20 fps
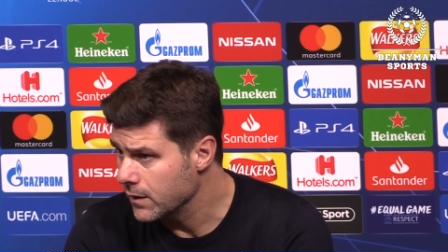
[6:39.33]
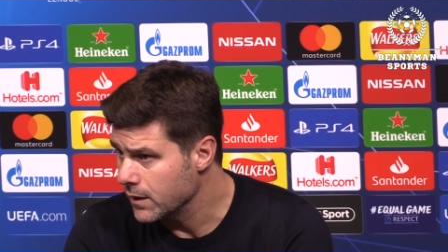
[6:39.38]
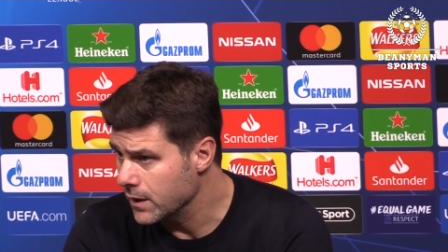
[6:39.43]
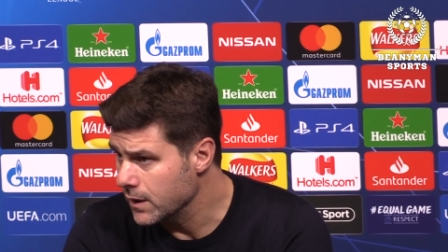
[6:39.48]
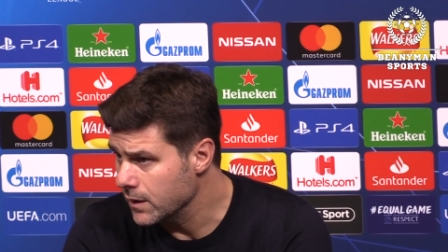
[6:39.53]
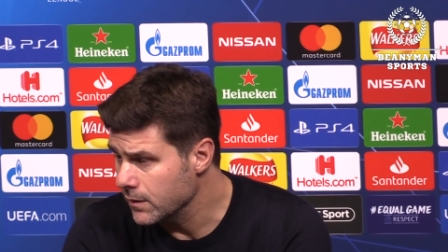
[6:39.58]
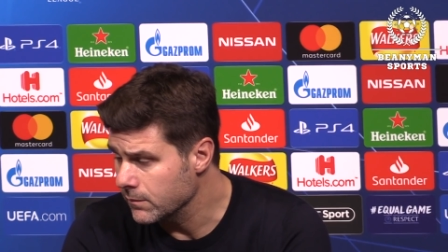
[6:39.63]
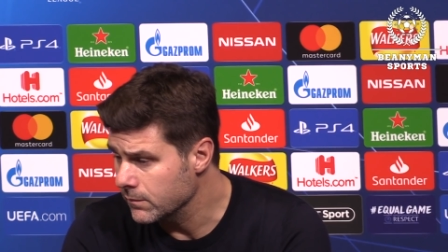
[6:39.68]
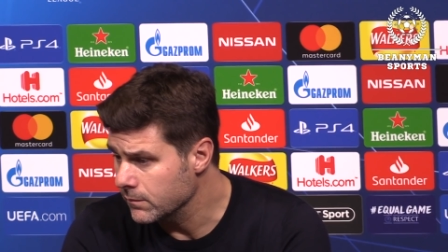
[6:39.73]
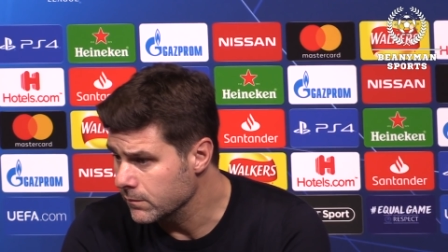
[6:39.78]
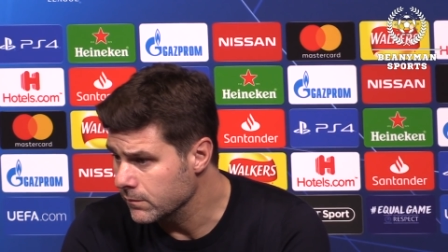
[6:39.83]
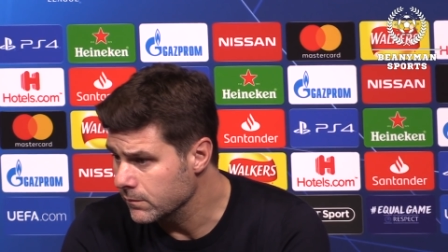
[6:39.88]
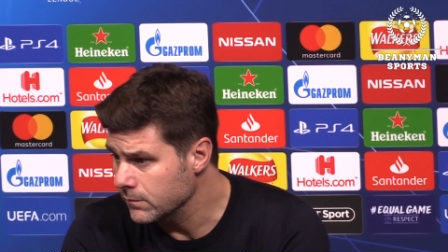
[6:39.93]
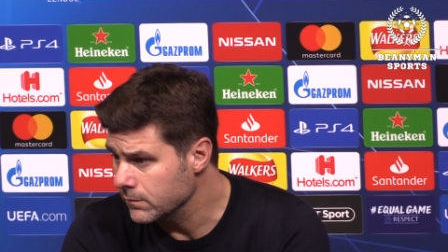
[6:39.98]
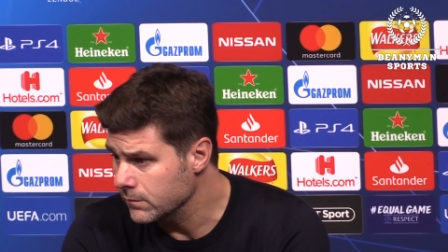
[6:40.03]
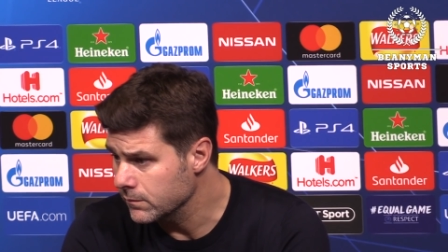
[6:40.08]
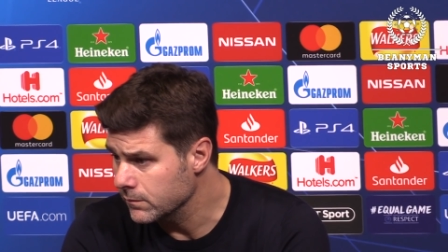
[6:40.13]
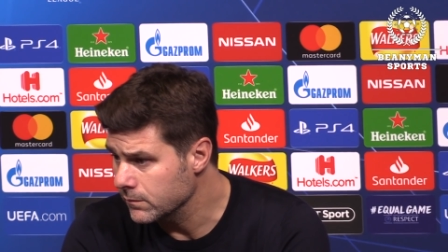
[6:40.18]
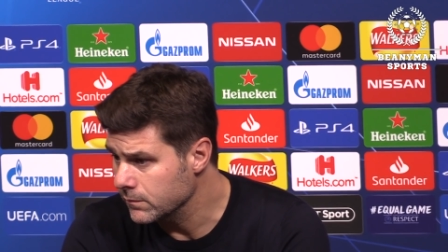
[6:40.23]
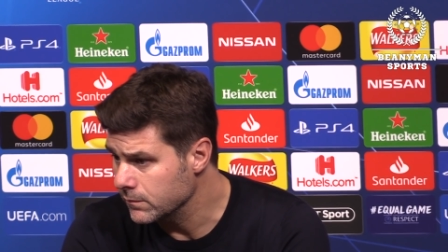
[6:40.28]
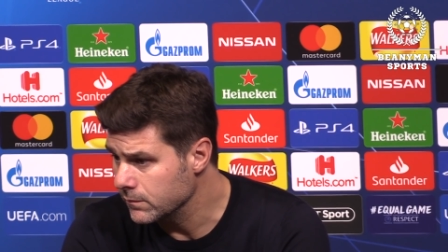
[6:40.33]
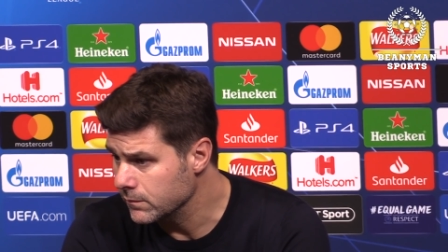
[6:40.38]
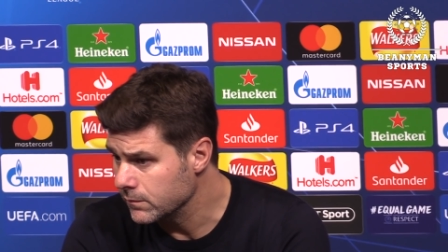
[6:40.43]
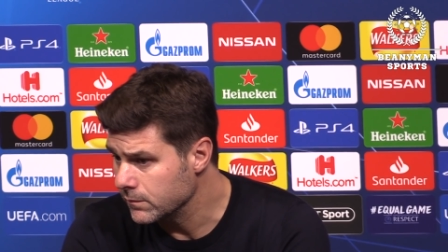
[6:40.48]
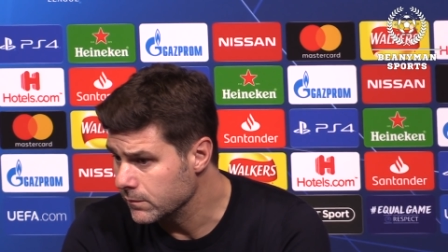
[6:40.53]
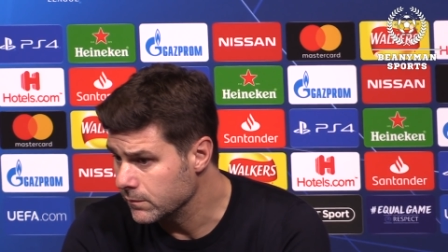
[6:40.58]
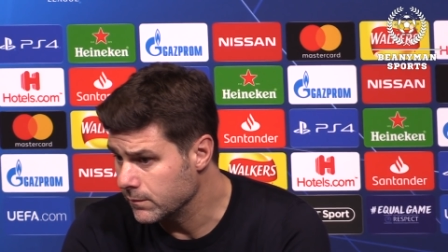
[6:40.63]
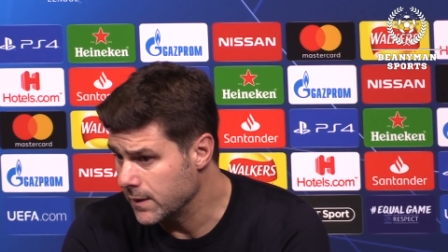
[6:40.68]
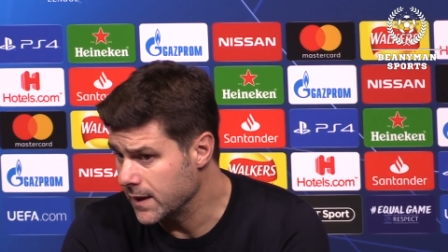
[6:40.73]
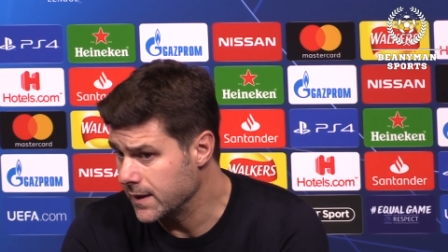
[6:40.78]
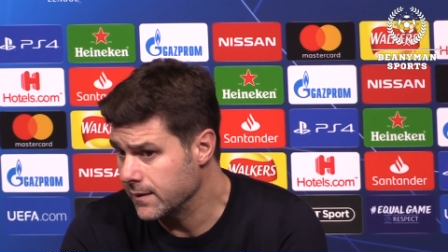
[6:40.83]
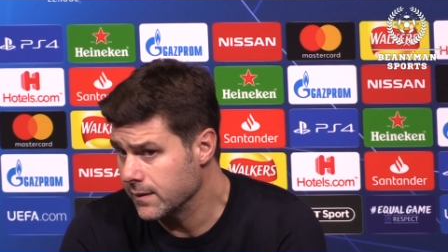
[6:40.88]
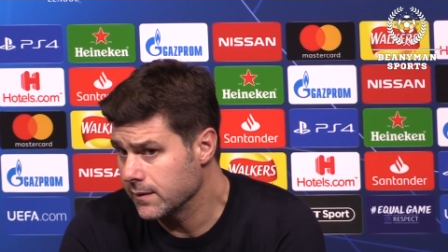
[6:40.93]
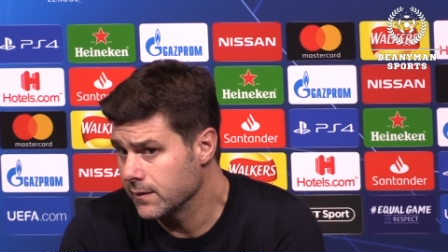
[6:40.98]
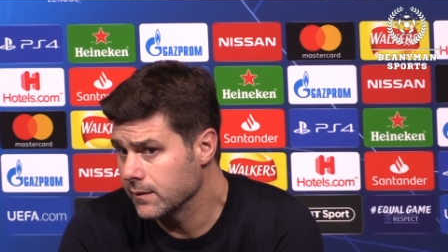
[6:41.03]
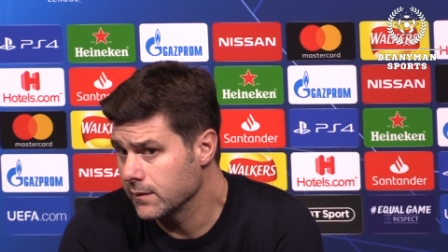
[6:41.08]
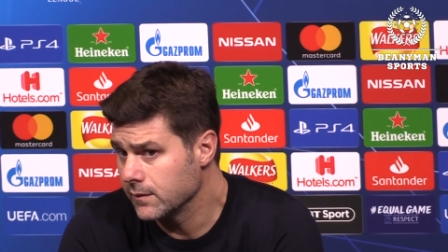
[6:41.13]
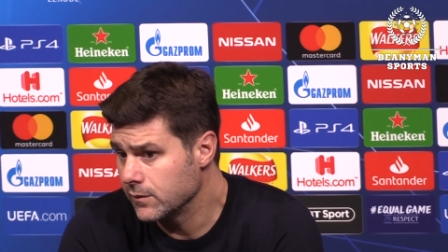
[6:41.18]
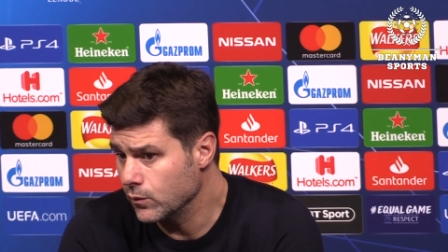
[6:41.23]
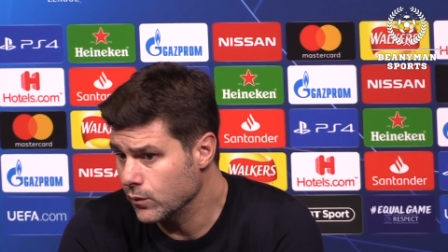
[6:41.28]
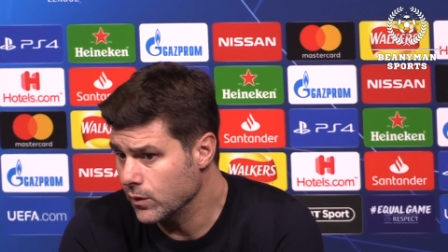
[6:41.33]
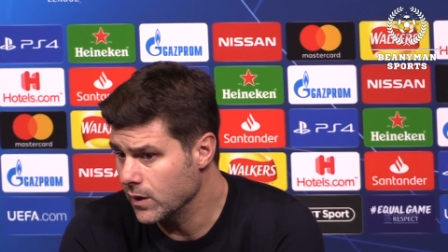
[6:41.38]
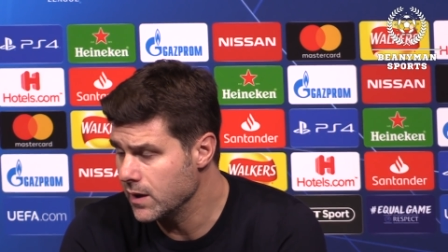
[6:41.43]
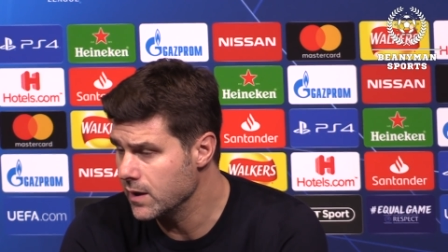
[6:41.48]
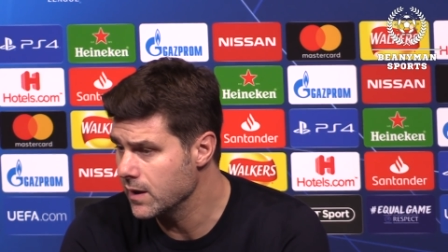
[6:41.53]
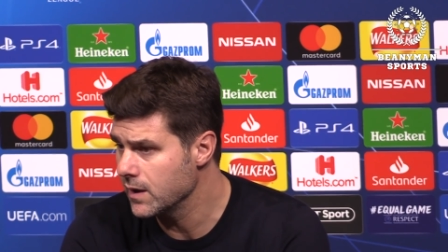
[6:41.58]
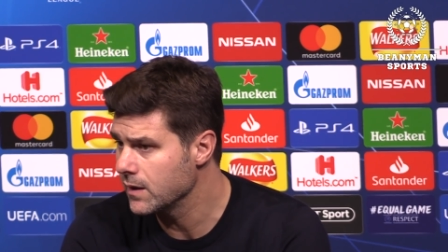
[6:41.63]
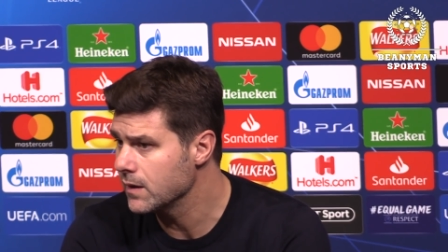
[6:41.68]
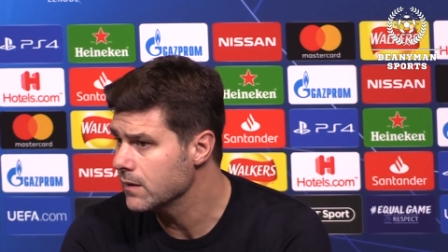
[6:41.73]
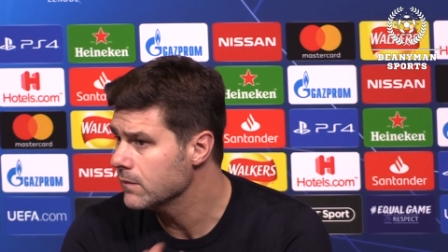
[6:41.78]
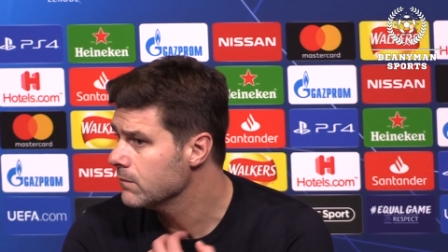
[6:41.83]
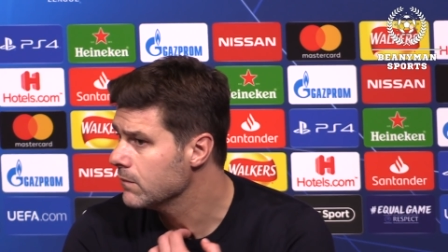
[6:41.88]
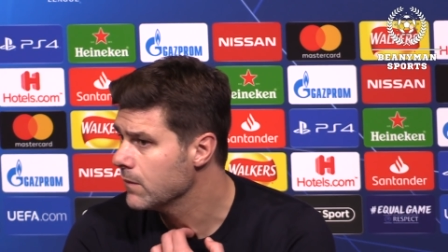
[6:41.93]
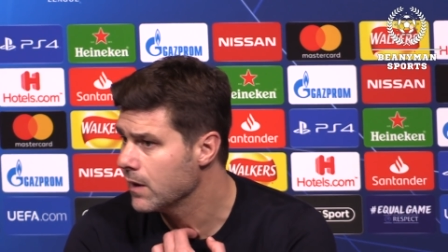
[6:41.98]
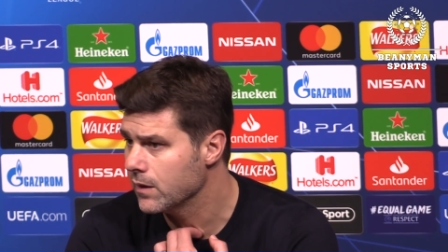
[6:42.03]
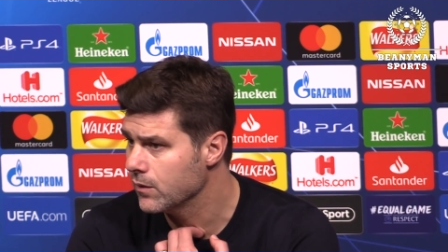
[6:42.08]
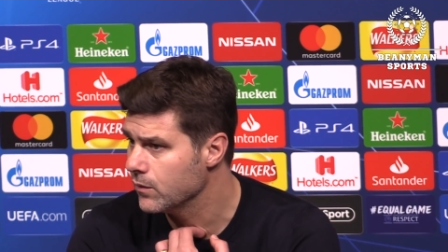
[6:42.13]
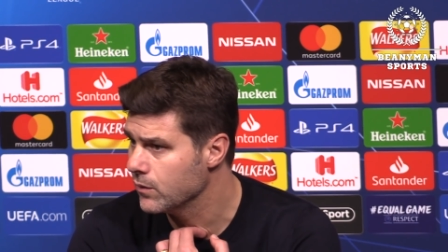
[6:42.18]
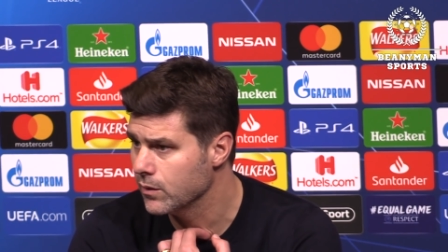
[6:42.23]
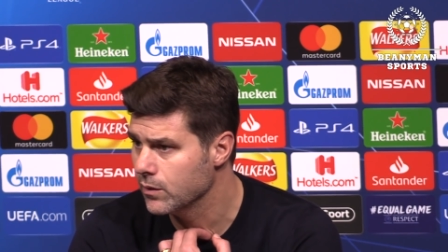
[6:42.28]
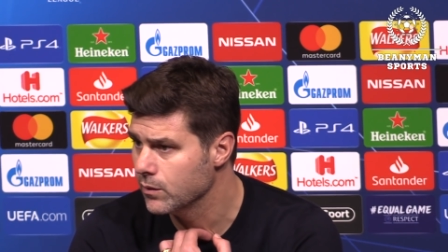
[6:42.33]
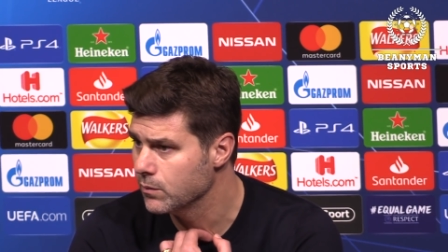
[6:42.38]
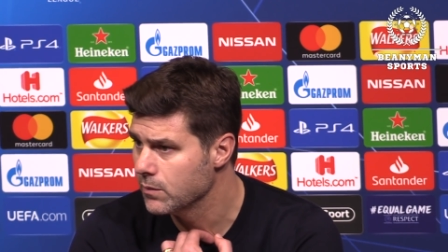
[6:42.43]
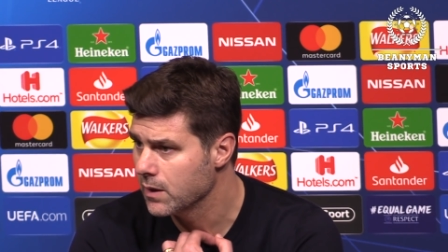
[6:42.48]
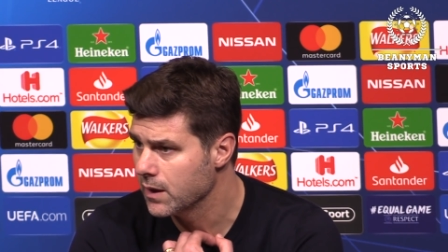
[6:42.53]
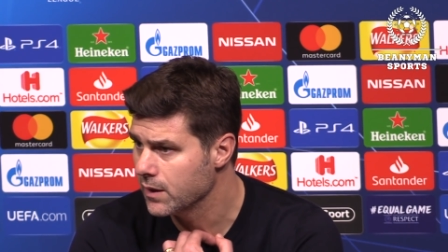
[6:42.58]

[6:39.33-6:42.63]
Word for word: Um, but today, I, I don't know.